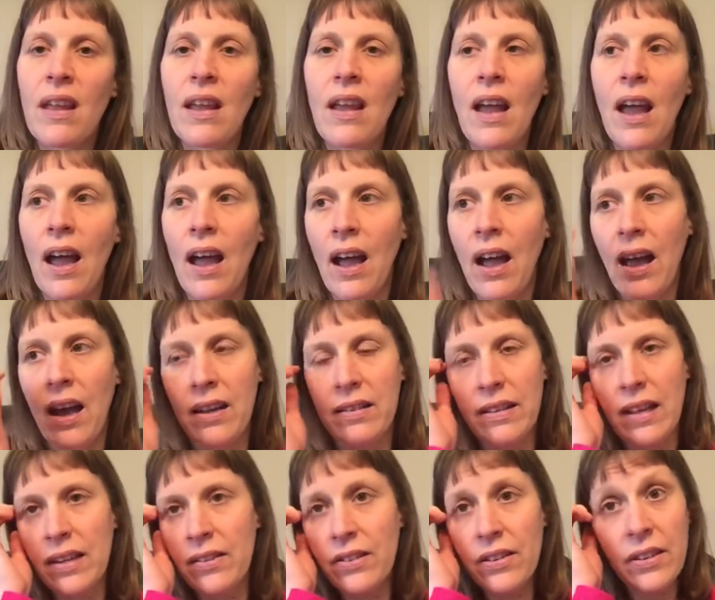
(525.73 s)
And
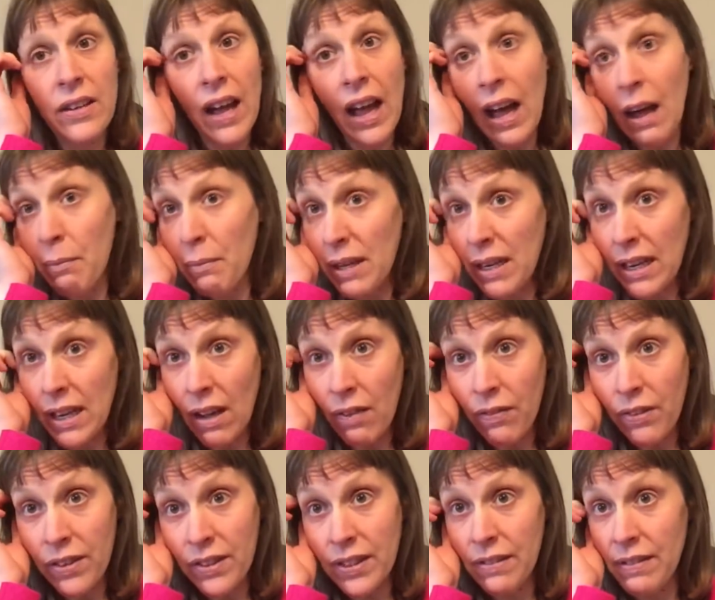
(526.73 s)
I don't know how many of
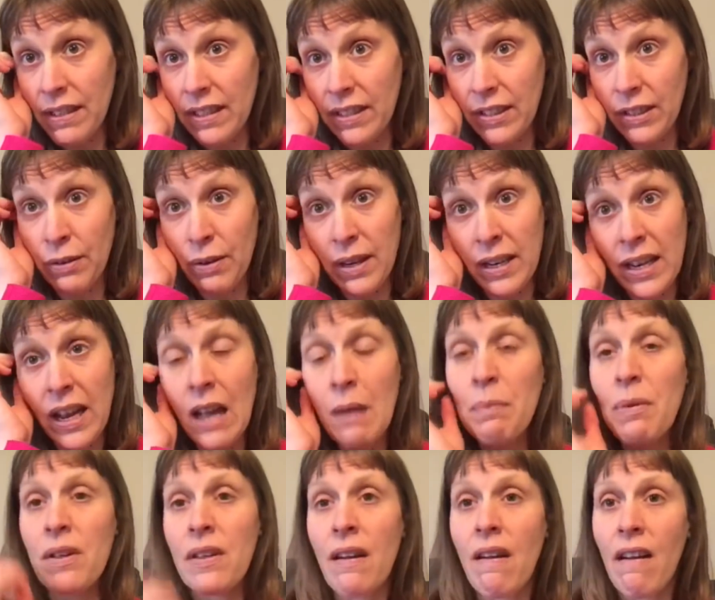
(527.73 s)
us there is doing it,
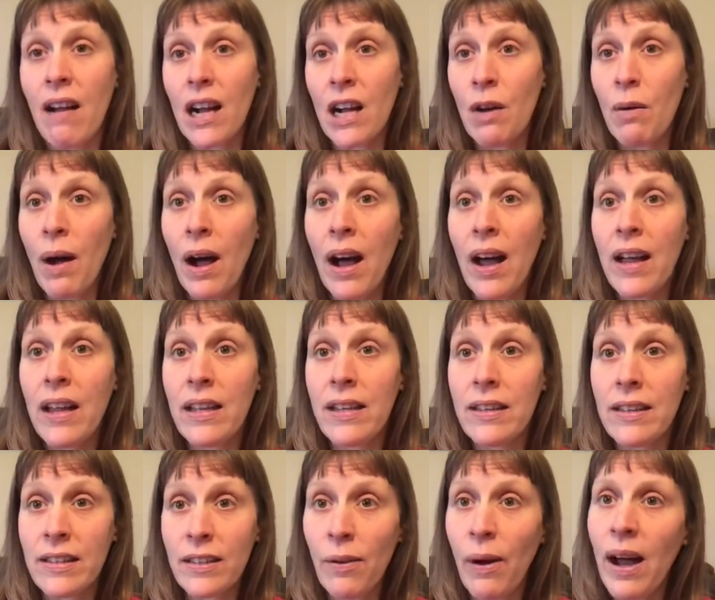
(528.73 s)
but there's quite
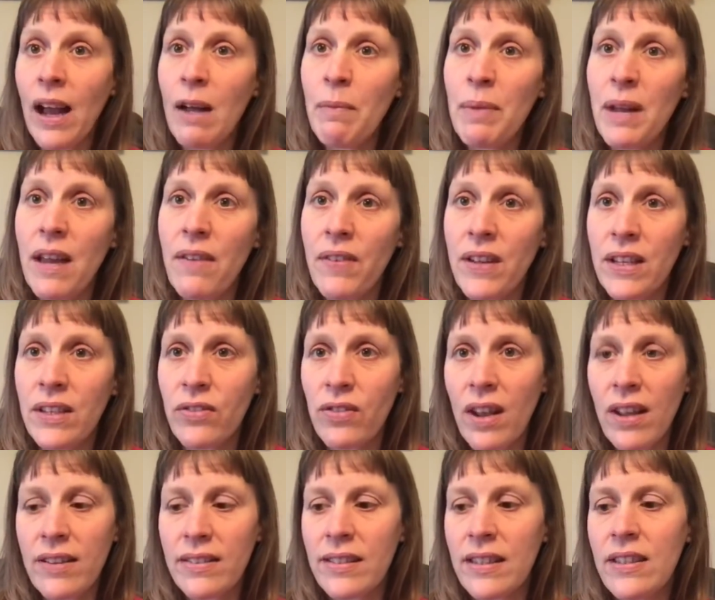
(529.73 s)
a bit of
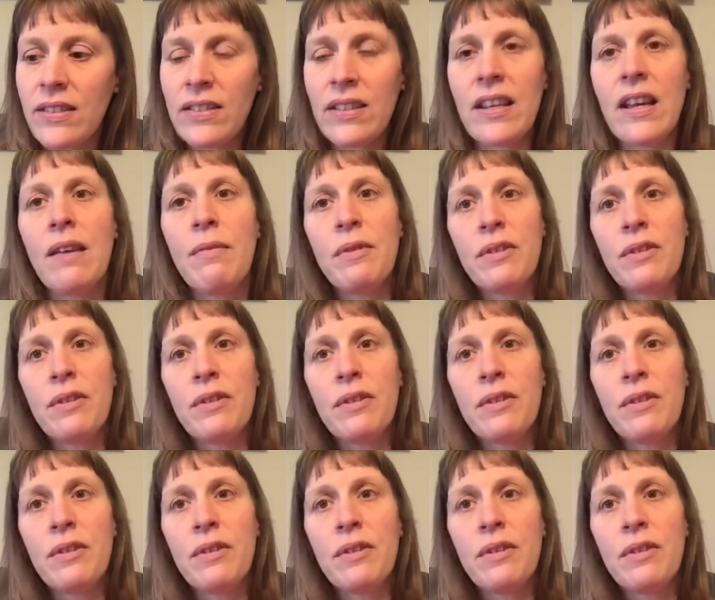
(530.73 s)
interest this year.